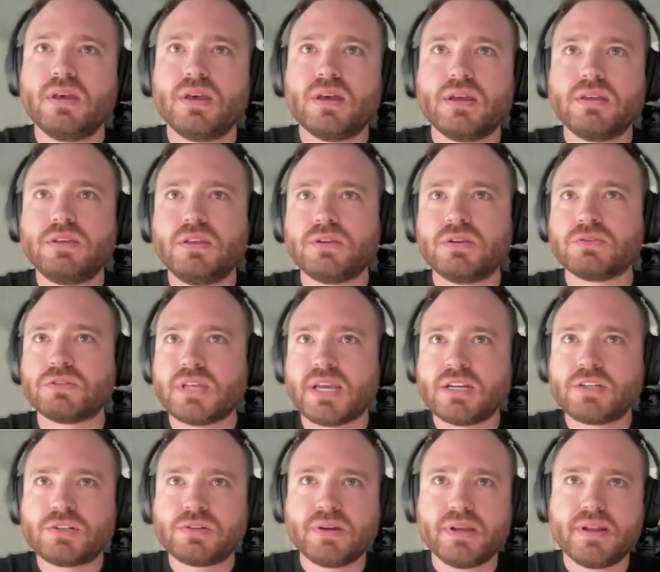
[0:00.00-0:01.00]
uh, you know,
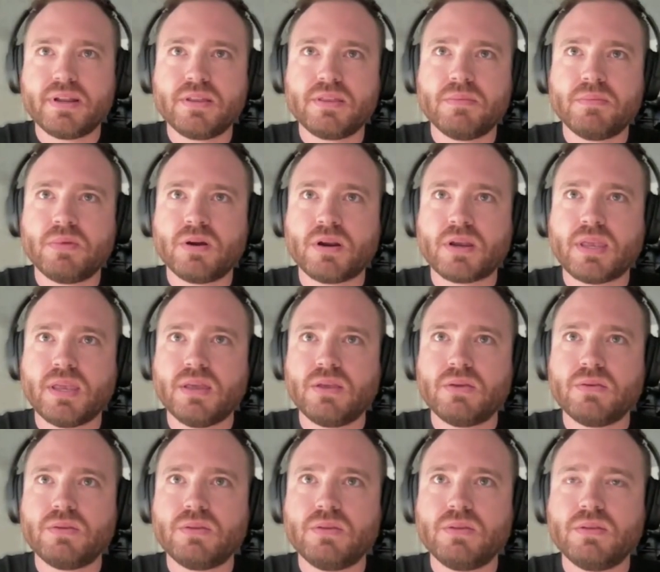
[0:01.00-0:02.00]
saturate in the
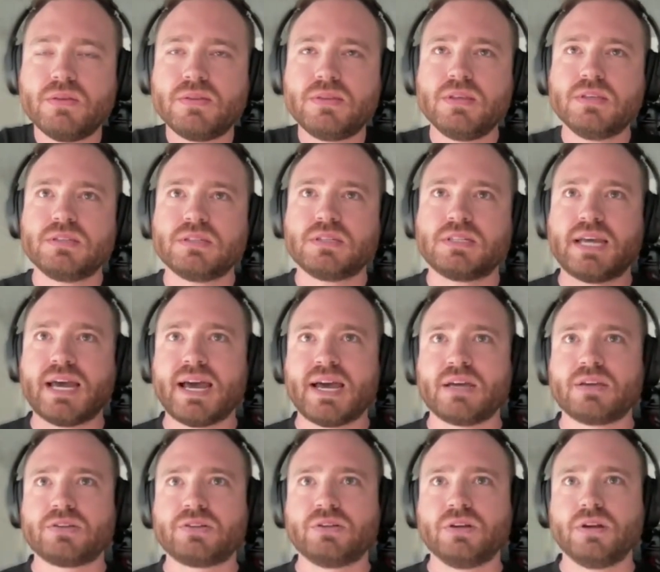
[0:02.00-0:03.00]
market, these
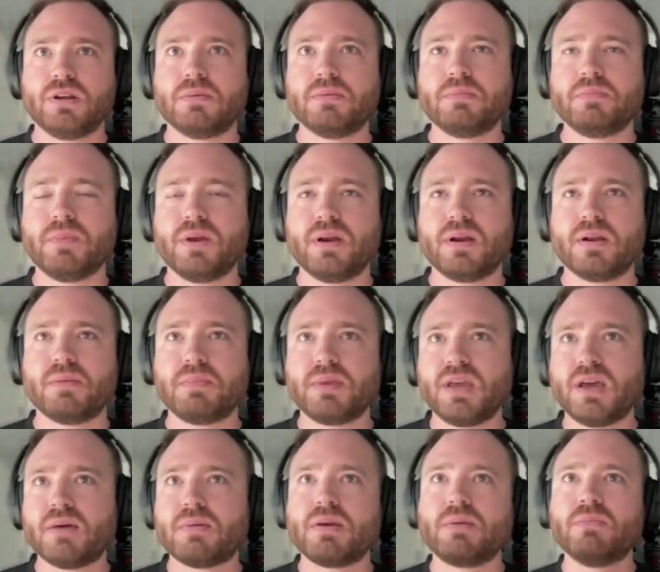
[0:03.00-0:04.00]
attacks are are
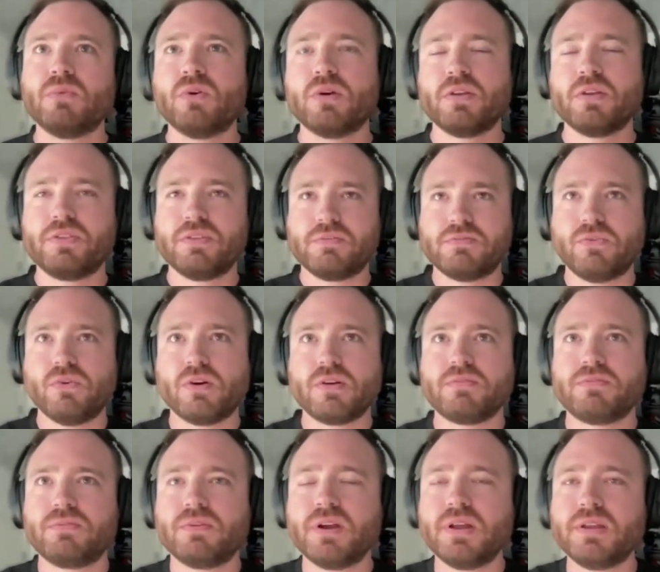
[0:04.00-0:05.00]
becoming more at the
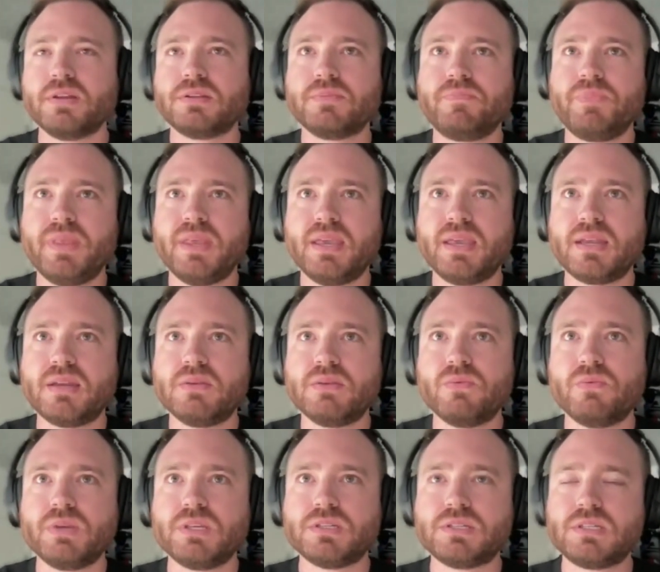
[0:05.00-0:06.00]
forefront. And
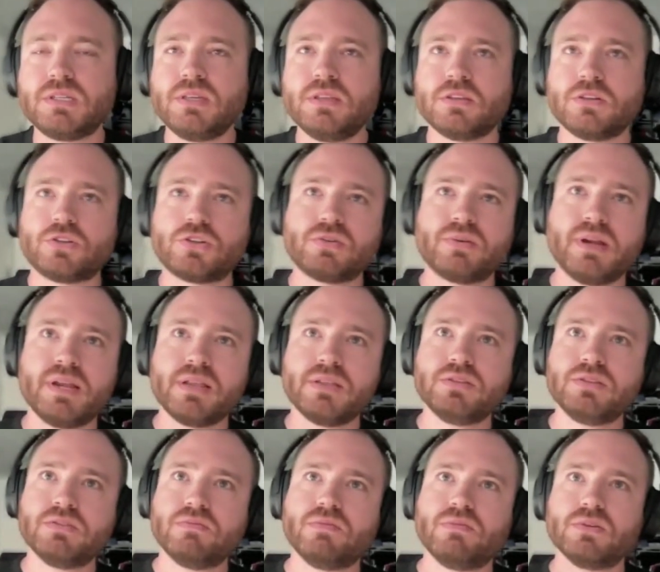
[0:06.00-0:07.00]
we see the
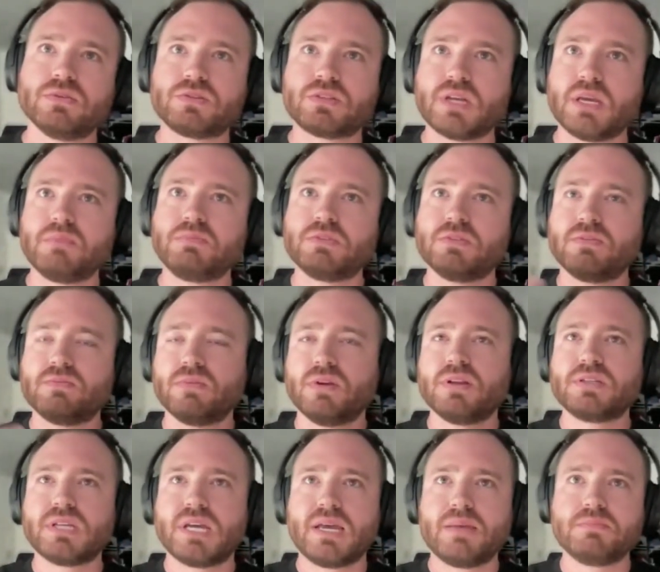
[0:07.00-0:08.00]
trends of those types of
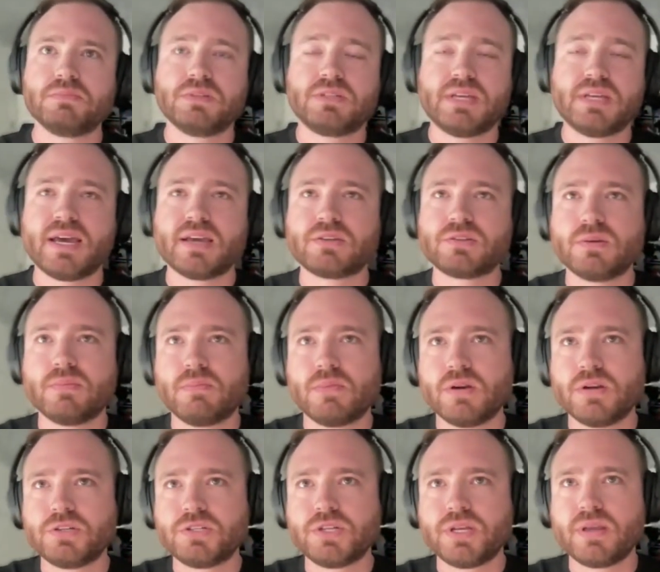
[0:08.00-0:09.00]
runtime attacks
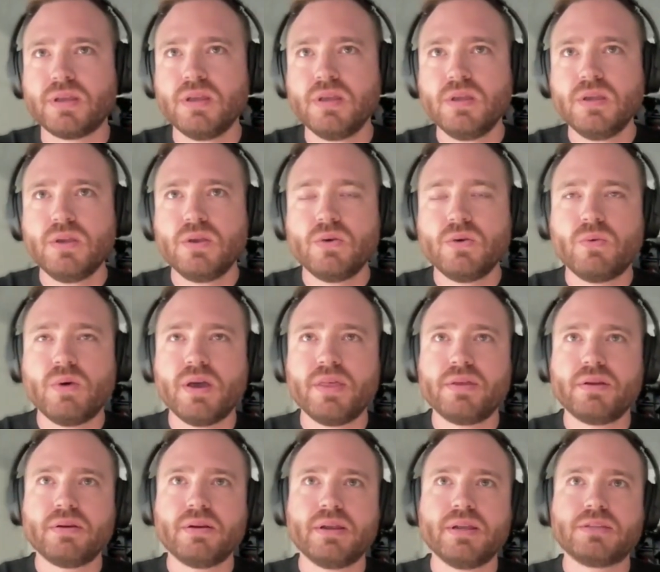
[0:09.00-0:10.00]
emerging,
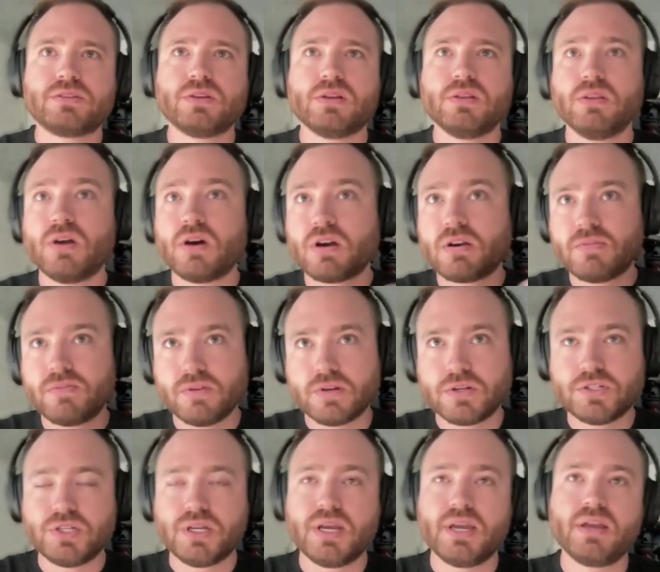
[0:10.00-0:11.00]
whether it's a
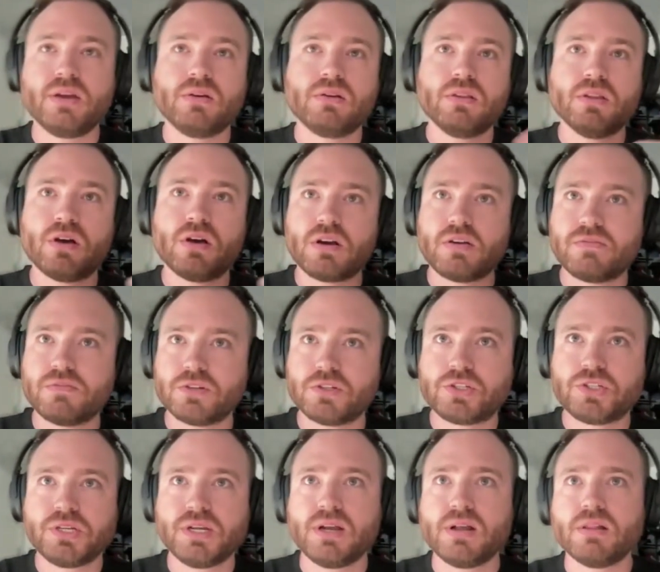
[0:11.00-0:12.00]
log4j or a
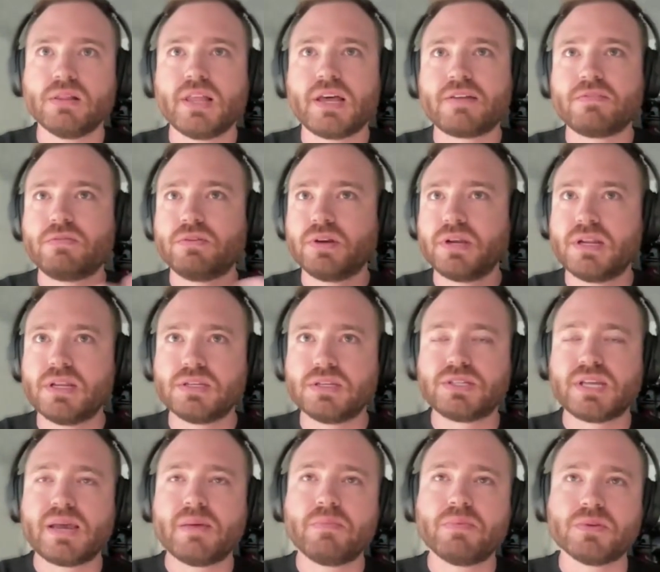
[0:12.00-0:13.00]
log4shell, a lot of great
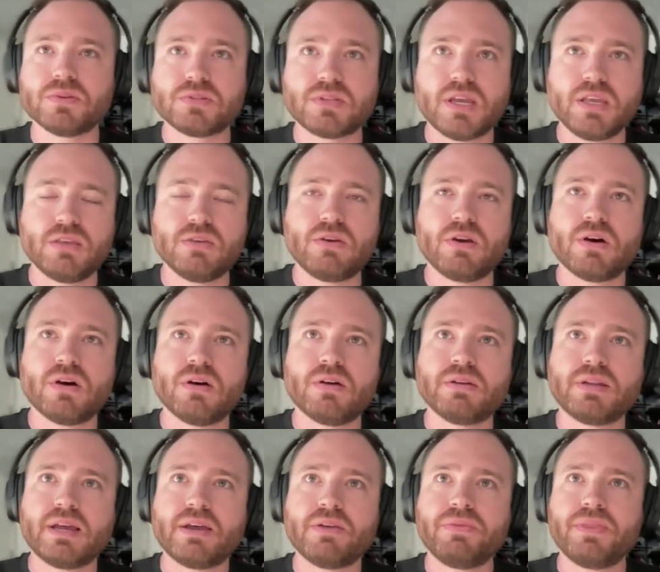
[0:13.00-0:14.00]
examples that you
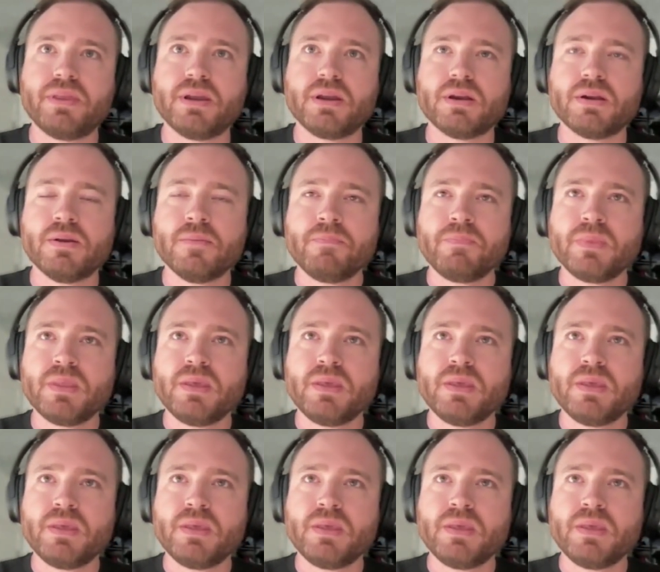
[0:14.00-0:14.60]
called out there